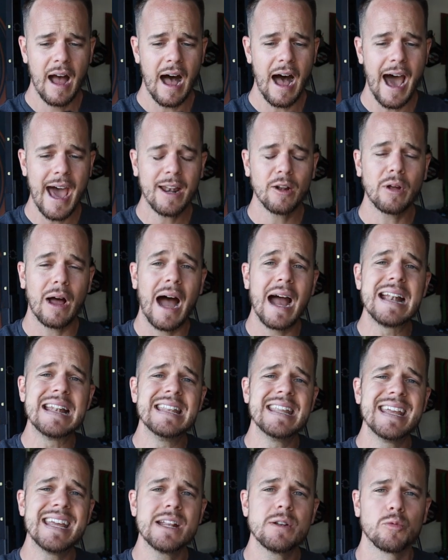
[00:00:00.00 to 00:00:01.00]
I don't, I
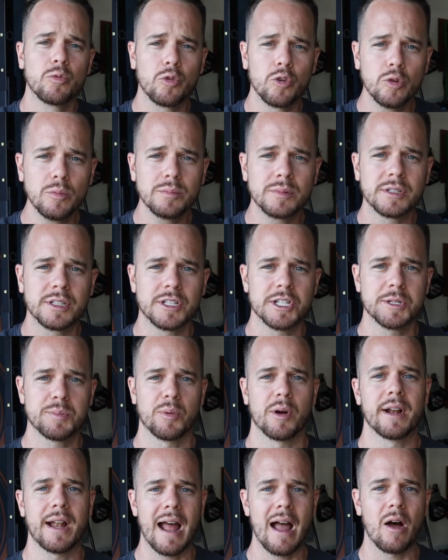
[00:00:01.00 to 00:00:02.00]
need room to
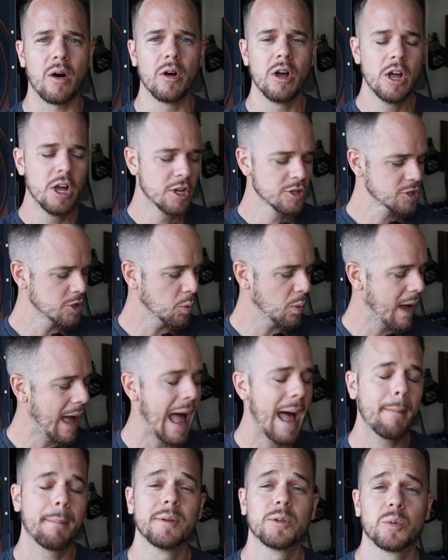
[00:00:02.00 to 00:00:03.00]
spread out. So what
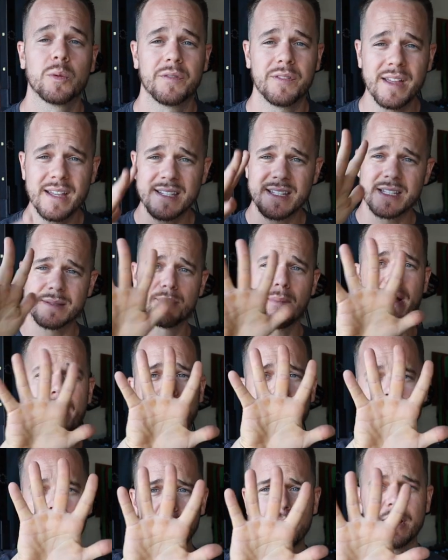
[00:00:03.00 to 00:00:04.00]
happens with this is my
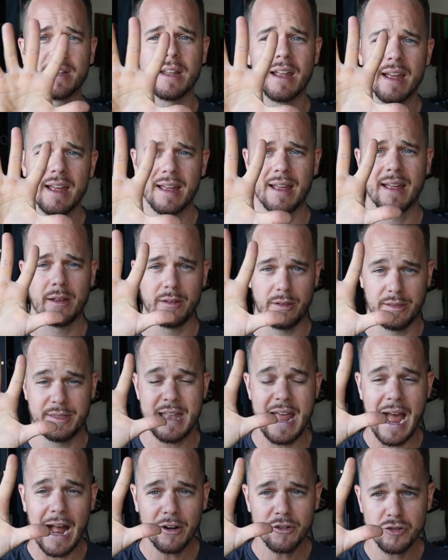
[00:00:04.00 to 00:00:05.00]
foot
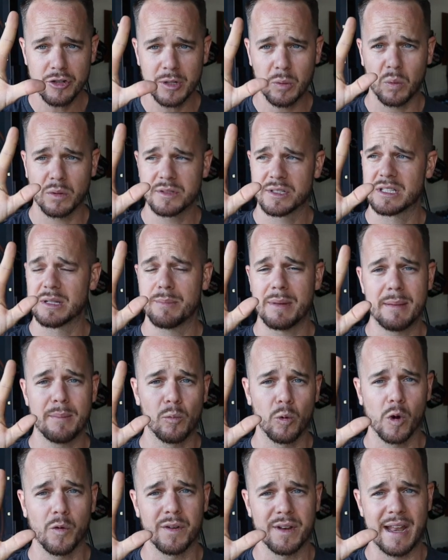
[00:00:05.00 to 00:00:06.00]
naturally wants to be
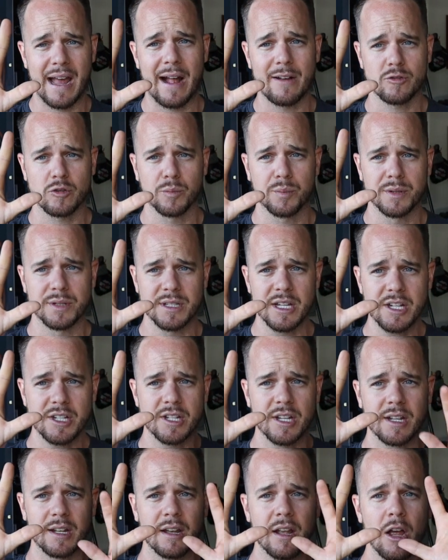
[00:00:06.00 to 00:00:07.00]
more of a natural
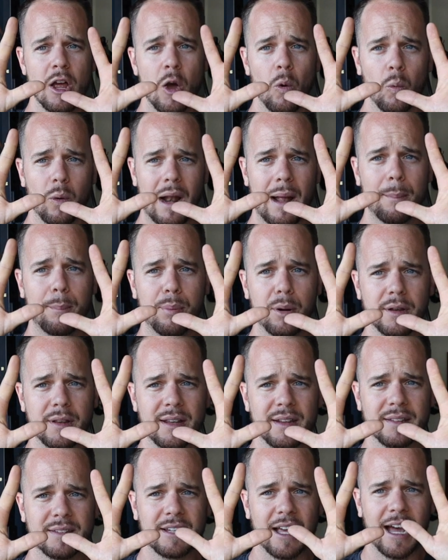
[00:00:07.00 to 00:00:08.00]
position. When I put
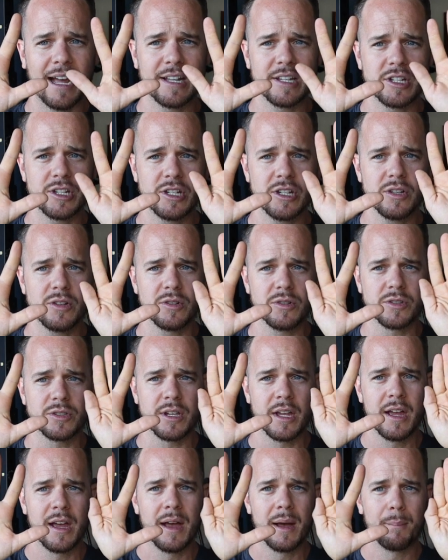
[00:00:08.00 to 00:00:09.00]
in tight shoes,
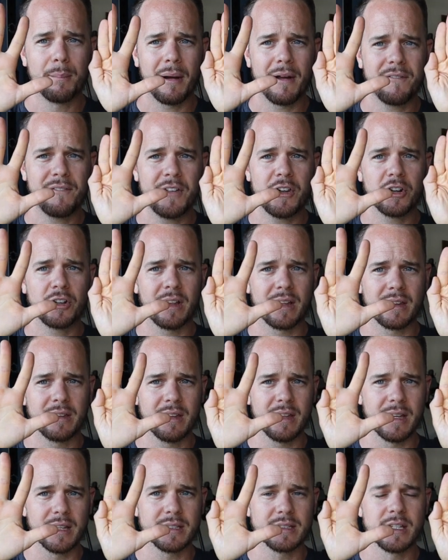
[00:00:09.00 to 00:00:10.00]
my feet are like
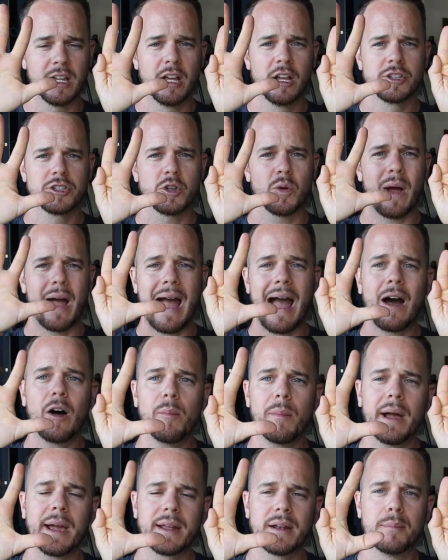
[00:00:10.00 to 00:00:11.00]
this. So how
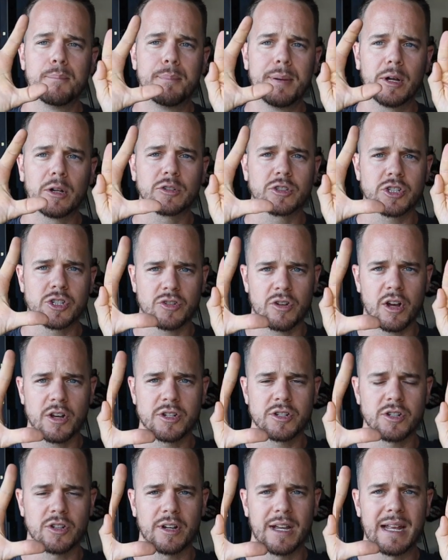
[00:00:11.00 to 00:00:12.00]
am I gonna build
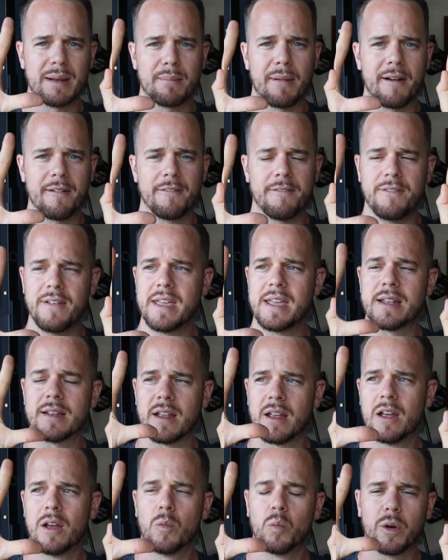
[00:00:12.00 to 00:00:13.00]
structure in my feet
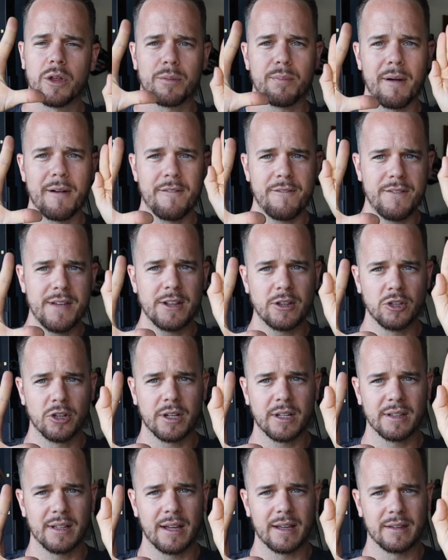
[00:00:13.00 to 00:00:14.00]
with my feet
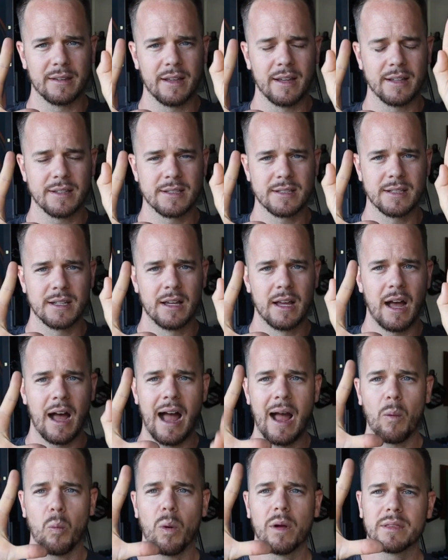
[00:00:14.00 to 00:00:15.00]
looking like this?
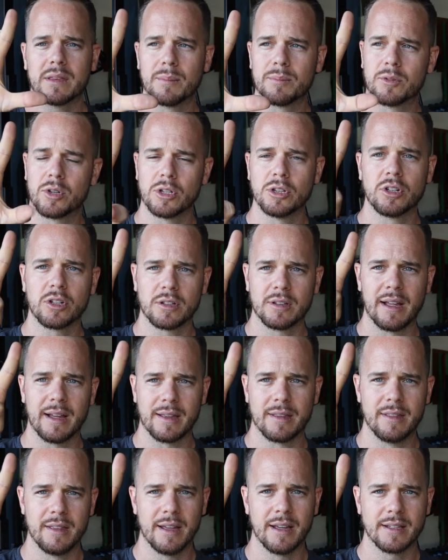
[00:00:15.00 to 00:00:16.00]
I want them to look like
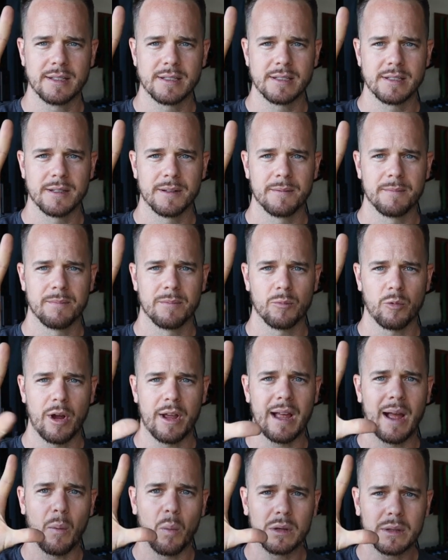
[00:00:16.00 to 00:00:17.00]
this,
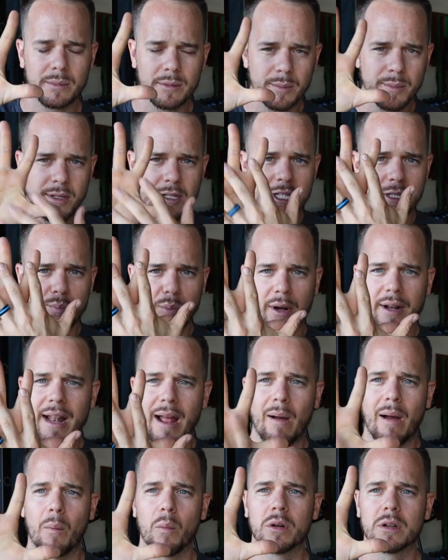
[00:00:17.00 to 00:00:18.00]
right? I want them to be spread
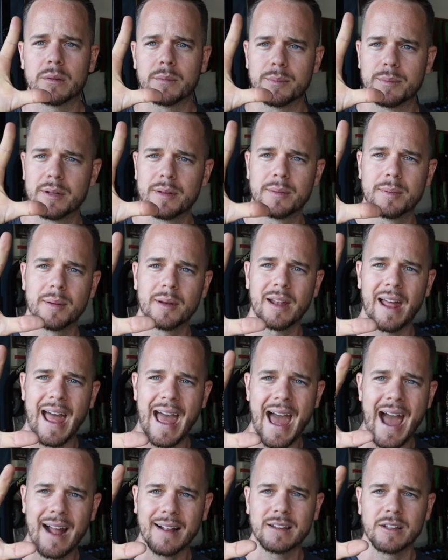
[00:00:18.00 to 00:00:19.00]
out. I want them to be able to
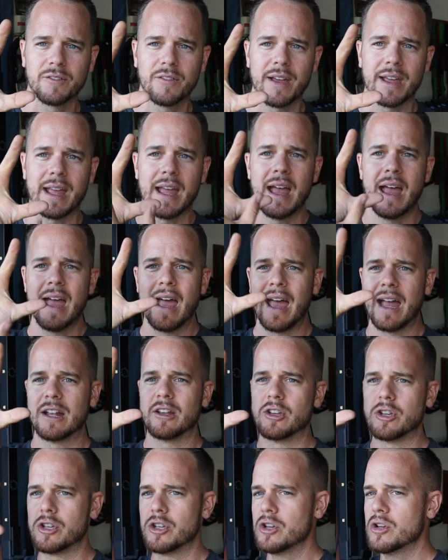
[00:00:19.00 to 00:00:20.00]
activate and
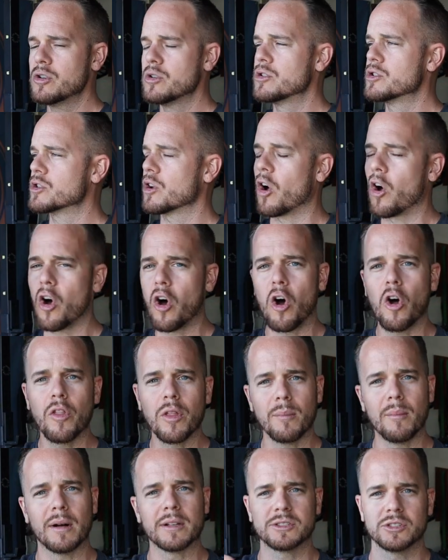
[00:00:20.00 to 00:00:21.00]
use all the
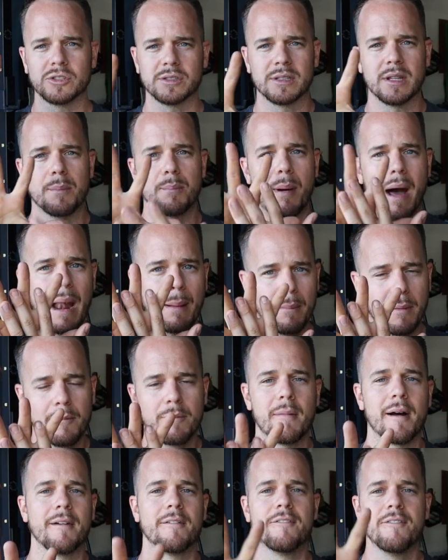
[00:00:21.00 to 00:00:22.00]
muscles in the bottom of
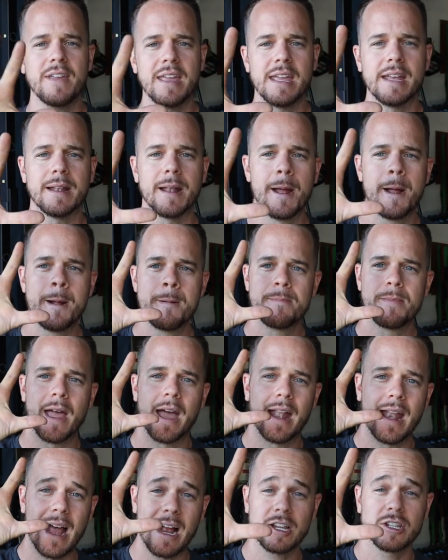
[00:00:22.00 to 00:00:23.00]
my feet
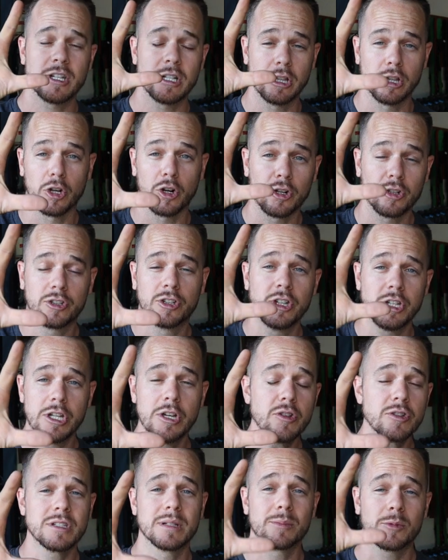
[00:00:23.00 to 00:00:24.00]
and actually learn to
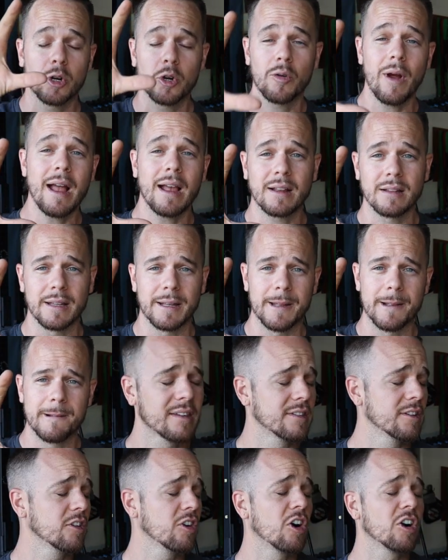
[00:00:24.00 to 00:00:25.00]
use them correctly.
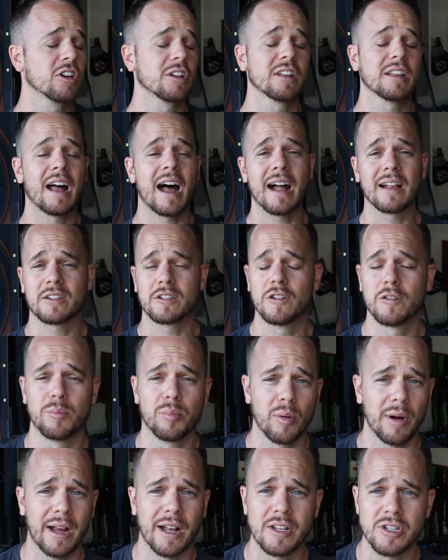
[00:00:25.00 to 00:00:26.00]
There are lots of
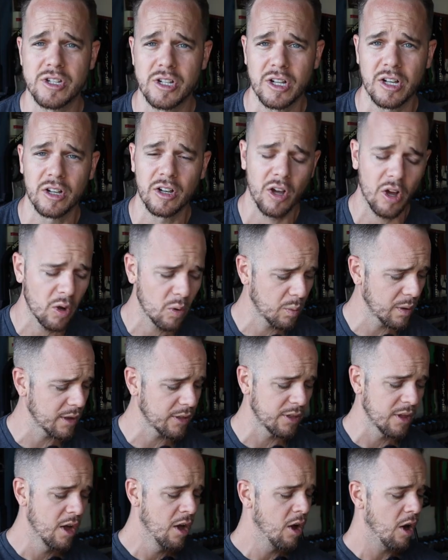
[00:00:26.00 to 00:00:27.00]
brands you can go
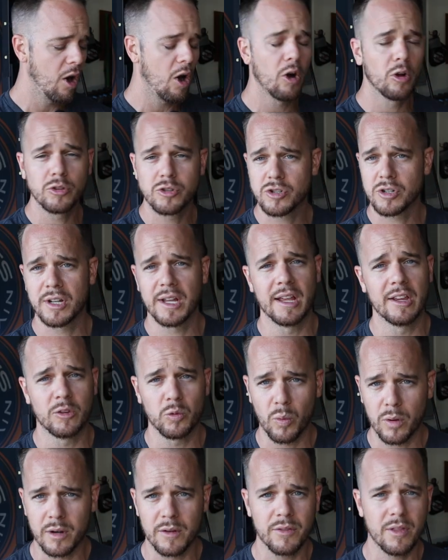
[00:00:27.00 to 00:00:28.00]
with. Ultra is
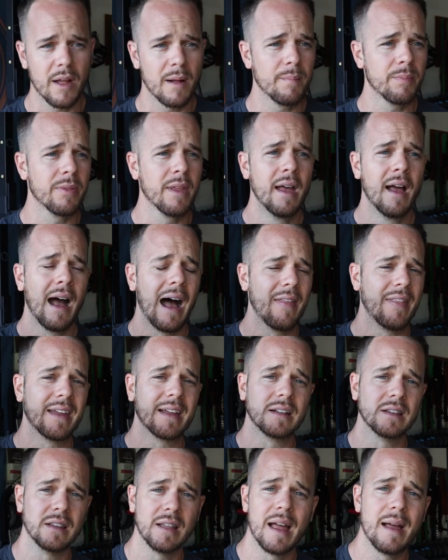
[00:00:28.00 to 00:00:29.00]
one of them. I think
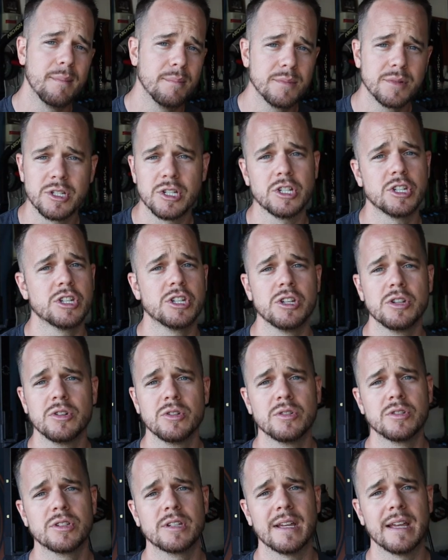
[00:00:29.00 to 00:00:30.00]
Lem's
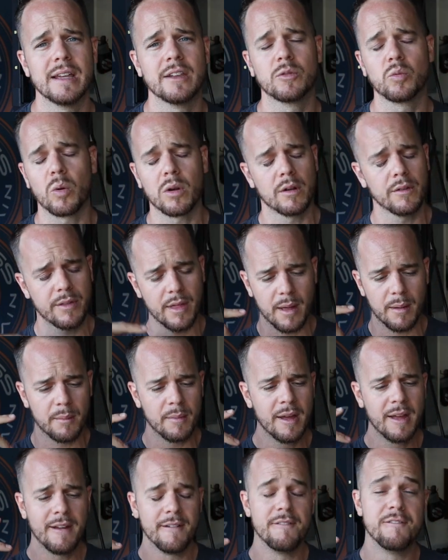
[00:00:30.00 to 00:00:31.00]
Shoes is one of them.
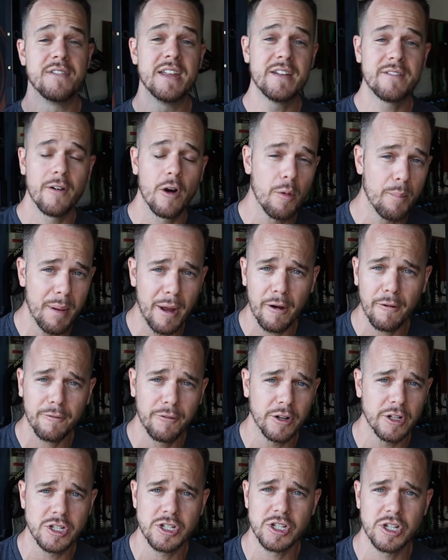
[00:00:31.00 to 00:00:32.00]
Vivo
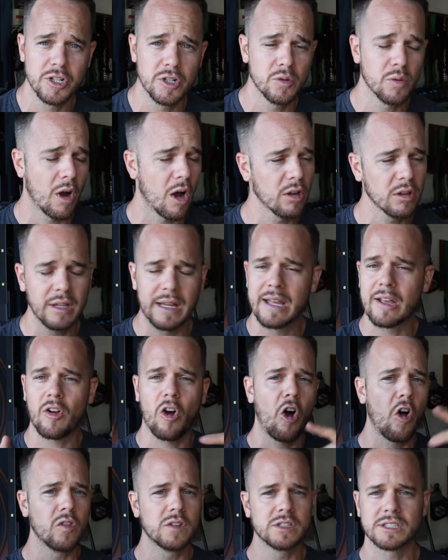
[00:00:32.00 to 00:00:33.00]
Barefoot Shoe. I'll link
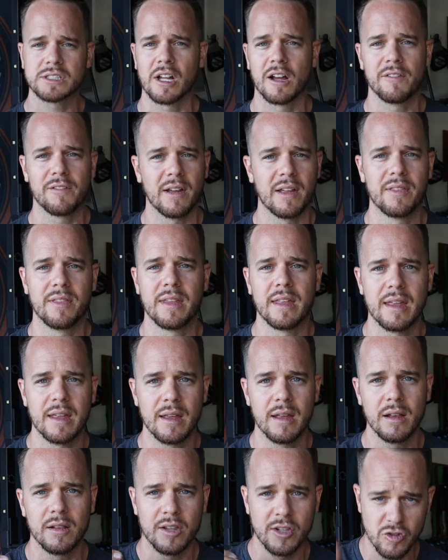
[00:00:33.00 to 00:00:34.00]
all the stuff in
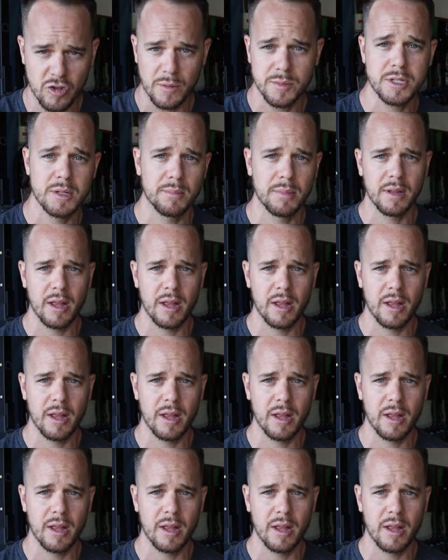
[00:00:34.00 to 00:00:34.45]
the description